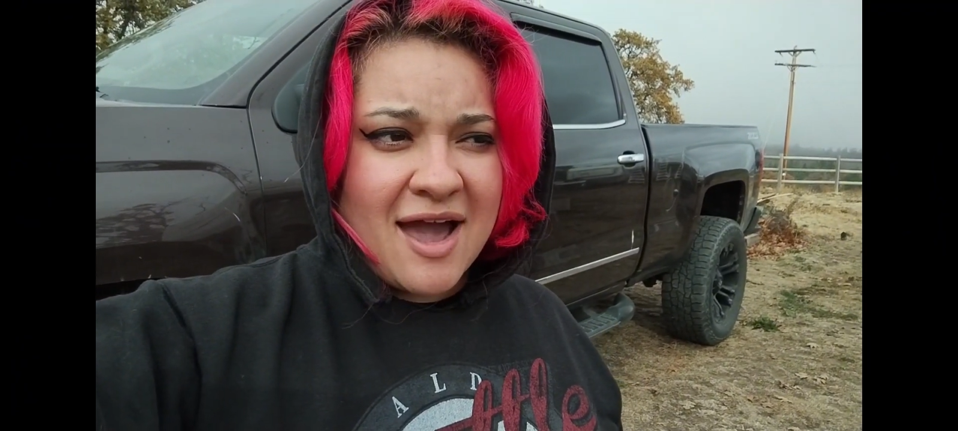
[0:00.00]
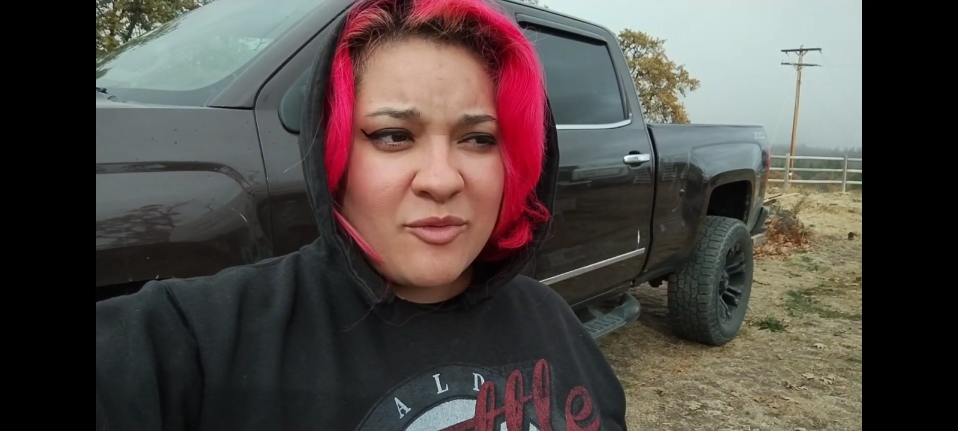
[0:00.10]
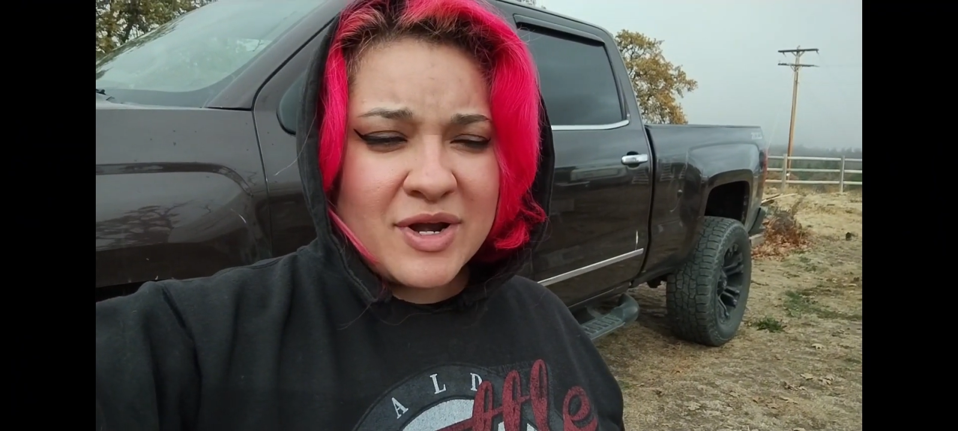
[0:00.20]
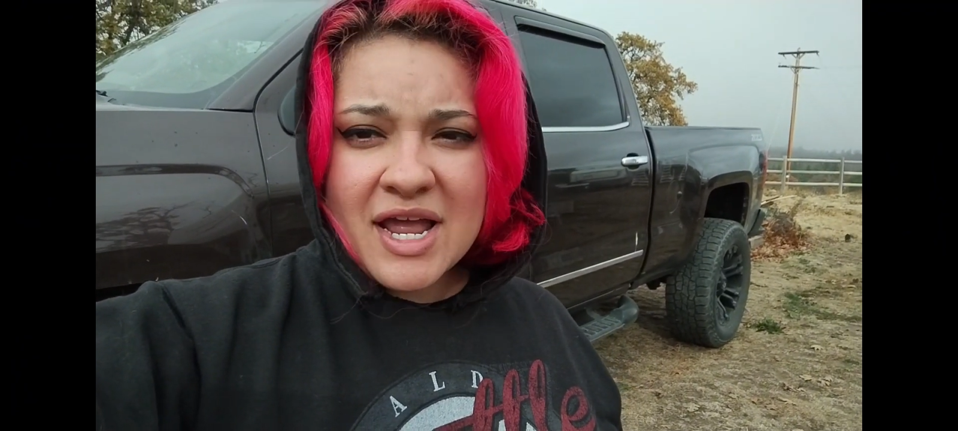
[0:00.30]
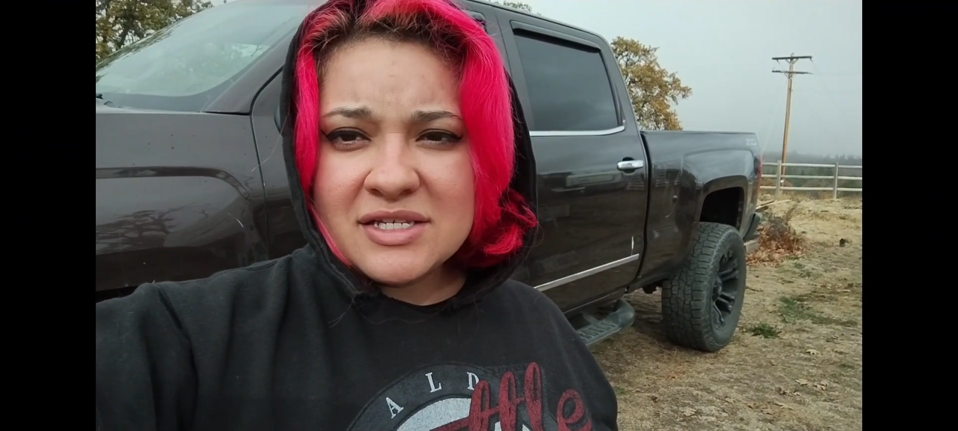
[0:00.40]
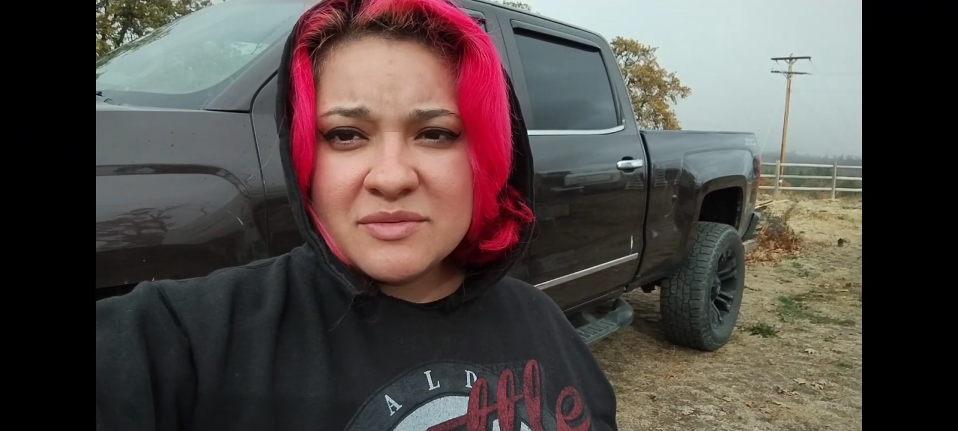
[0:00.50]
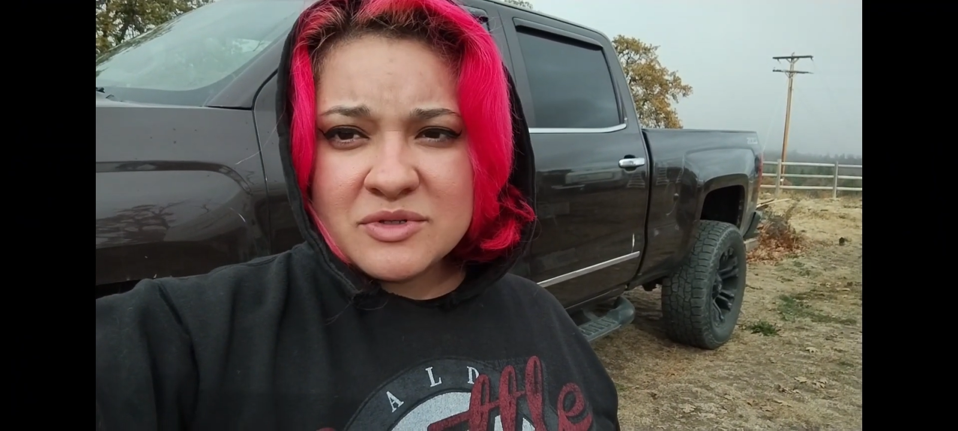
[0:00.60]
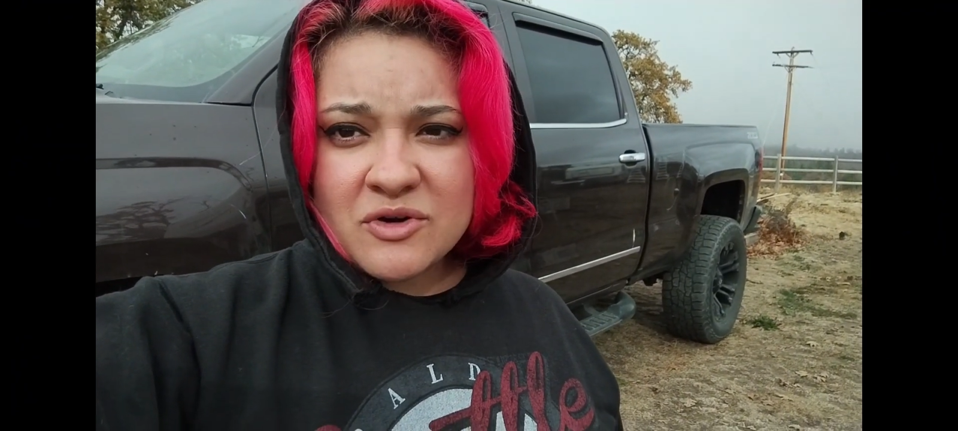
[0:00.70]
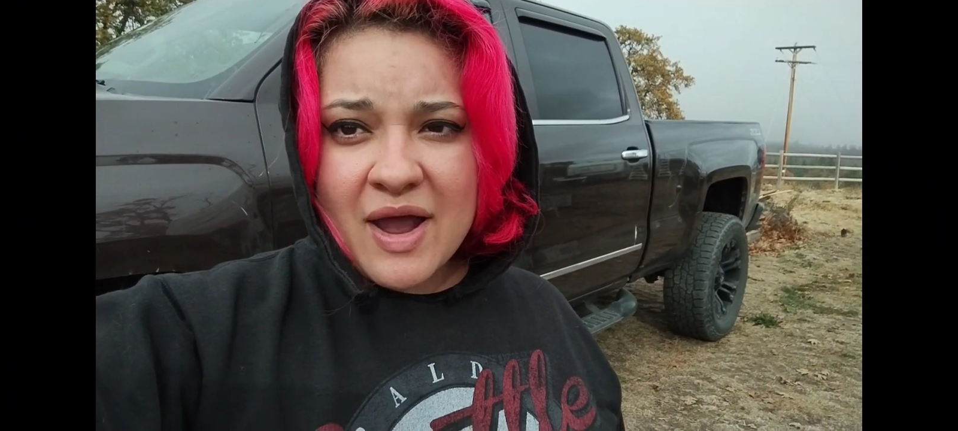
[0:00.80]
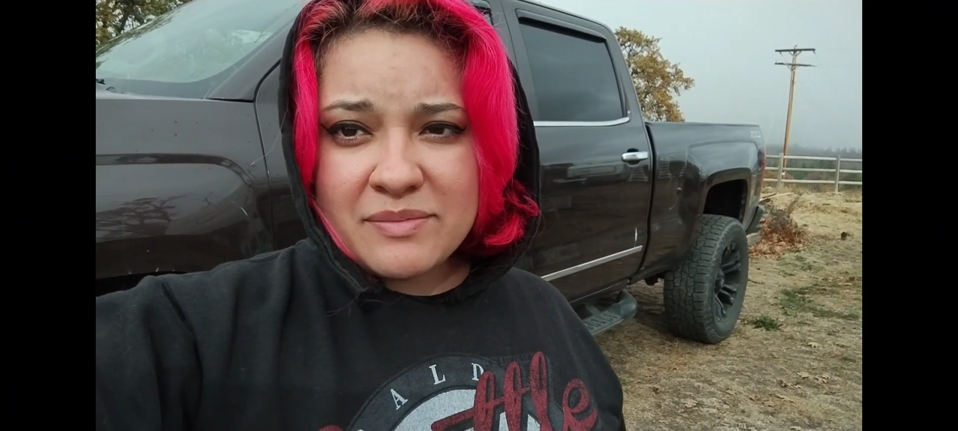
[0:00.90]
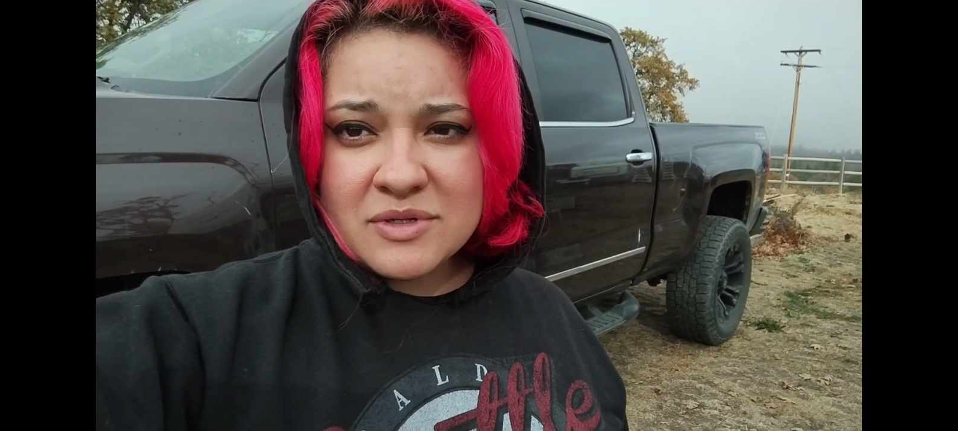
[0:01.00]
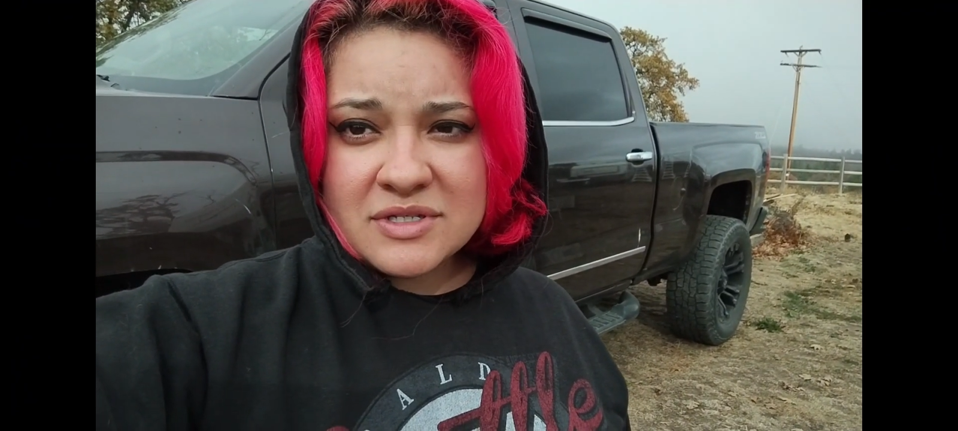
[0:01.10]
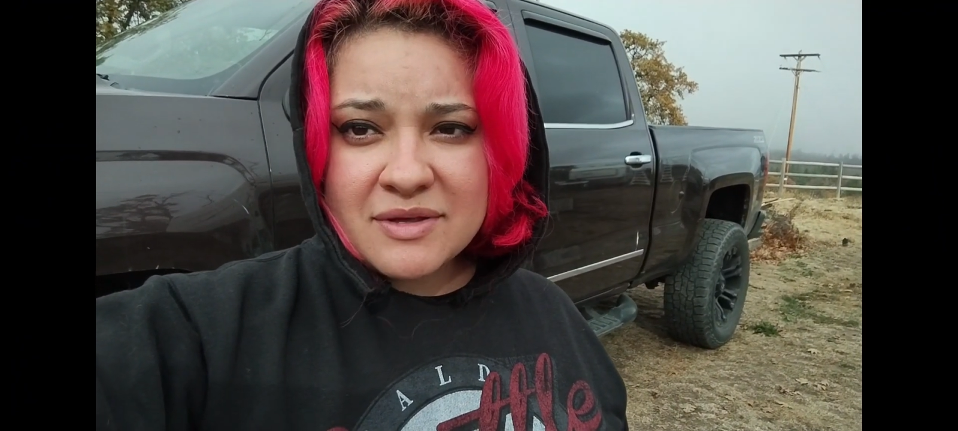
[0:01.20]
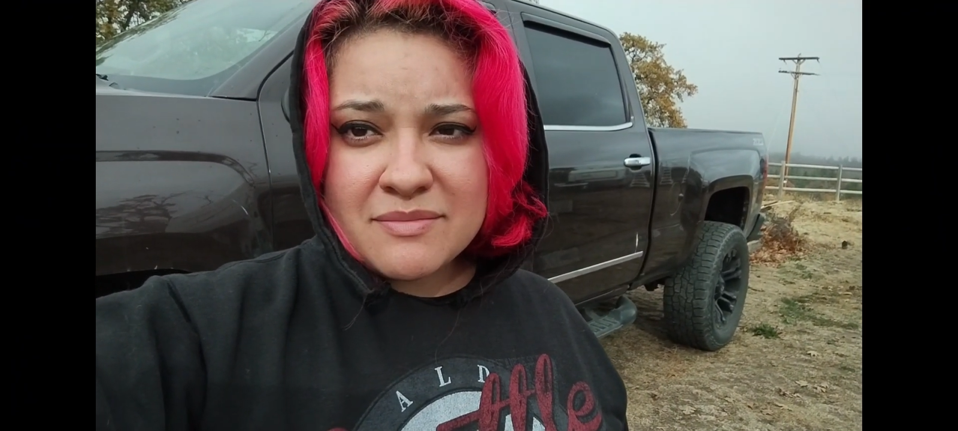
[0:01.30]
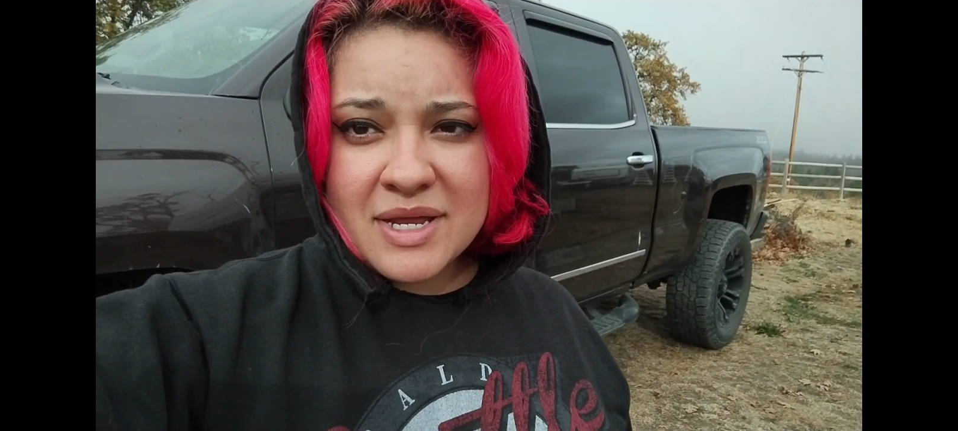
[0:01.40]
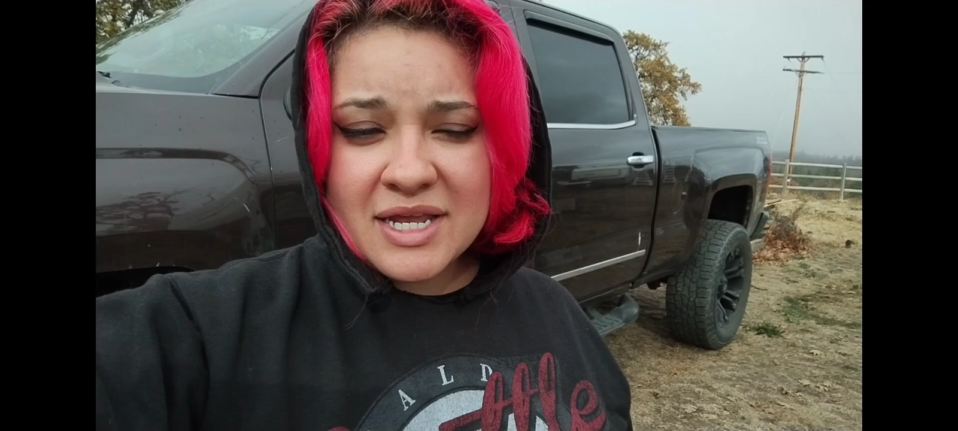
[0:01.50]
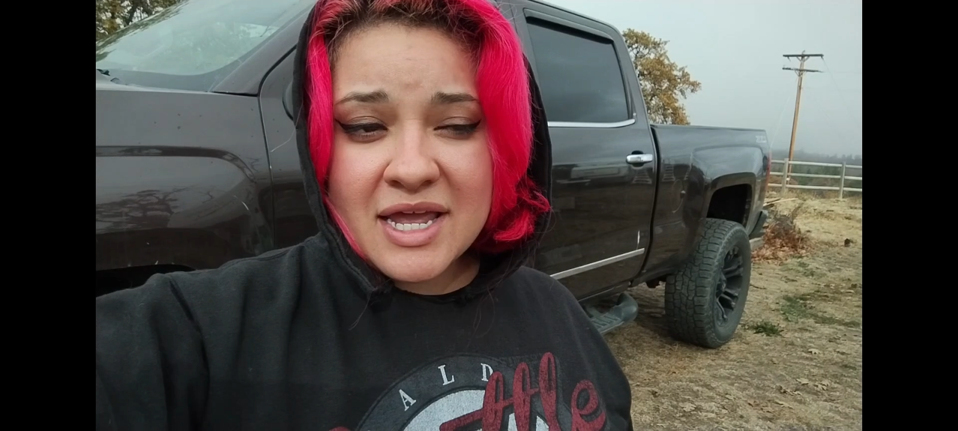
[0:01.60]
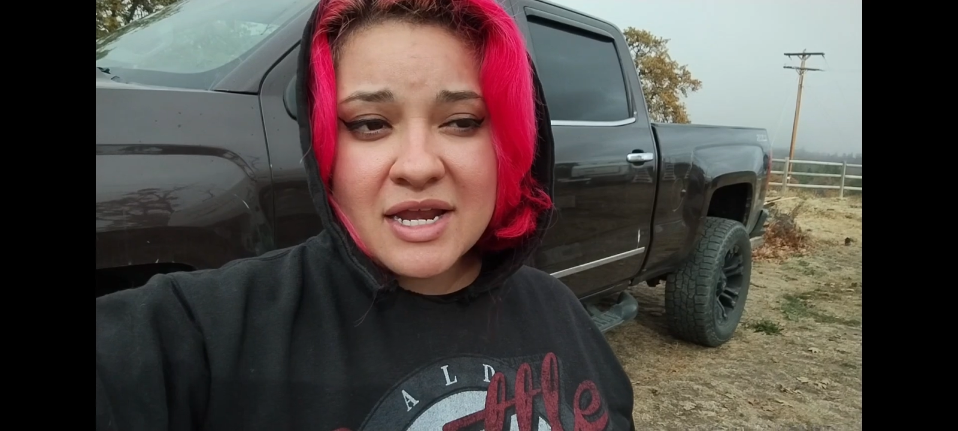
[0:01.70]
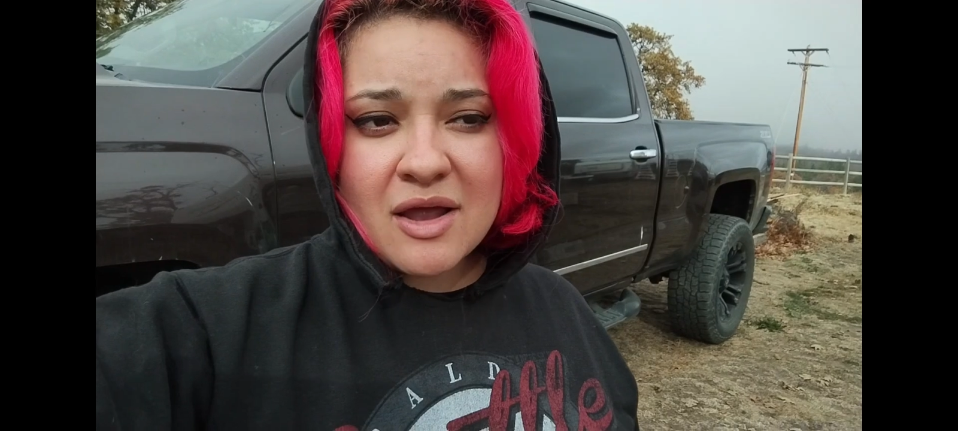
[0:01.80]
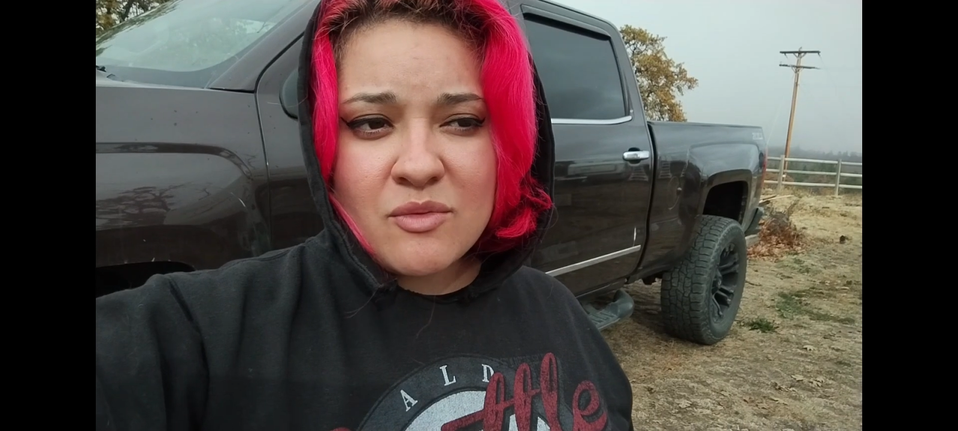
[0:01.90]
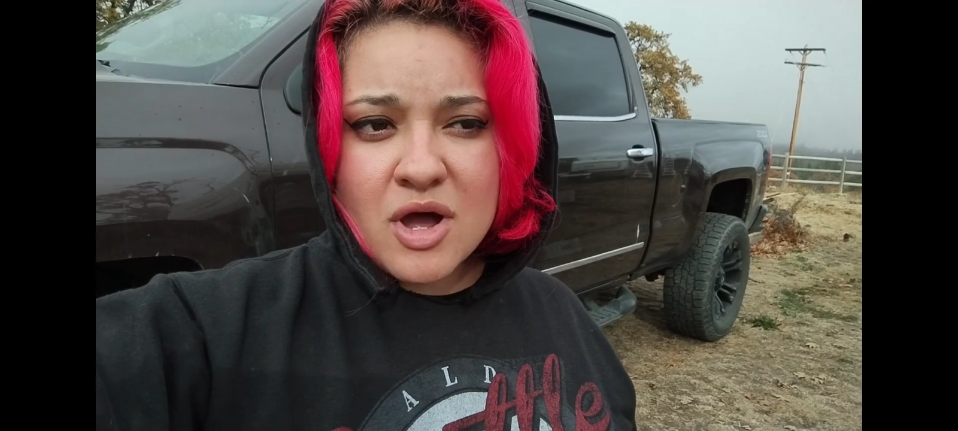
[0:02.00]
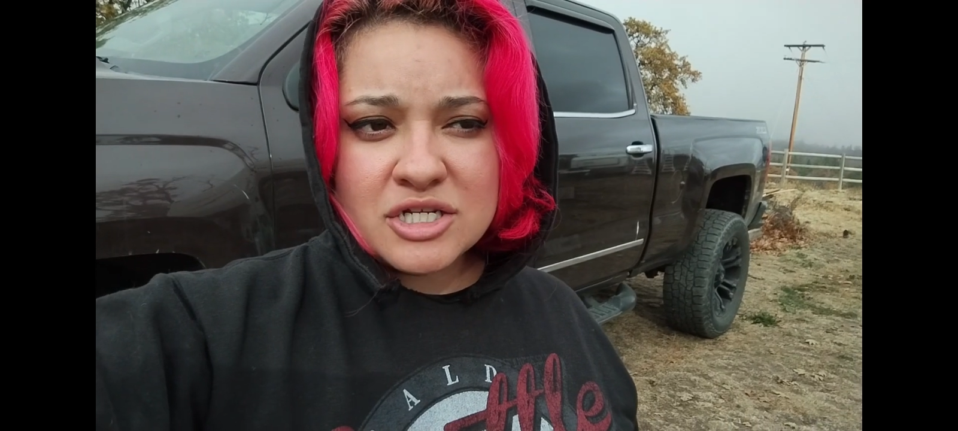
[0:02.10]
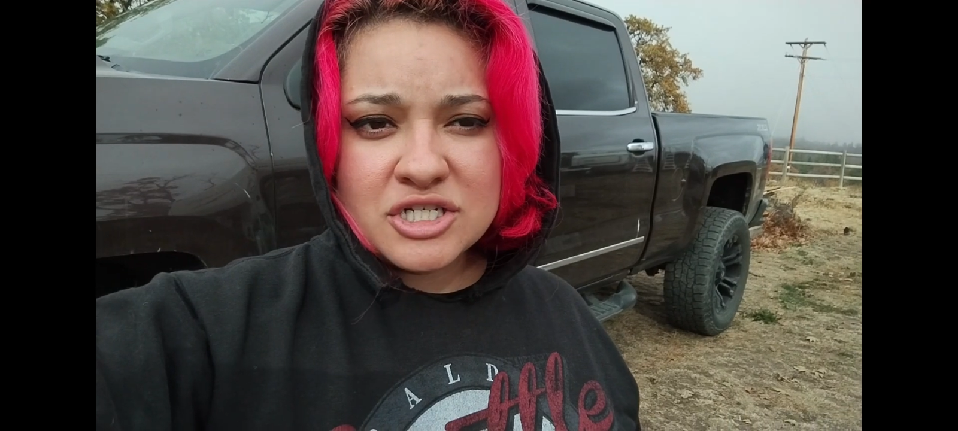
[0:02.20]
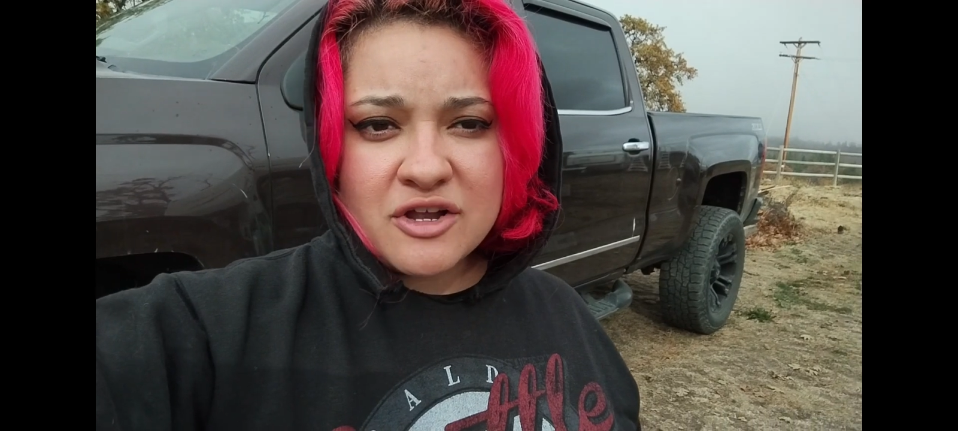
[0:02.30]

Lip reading: when I subscribe to somebody and I watch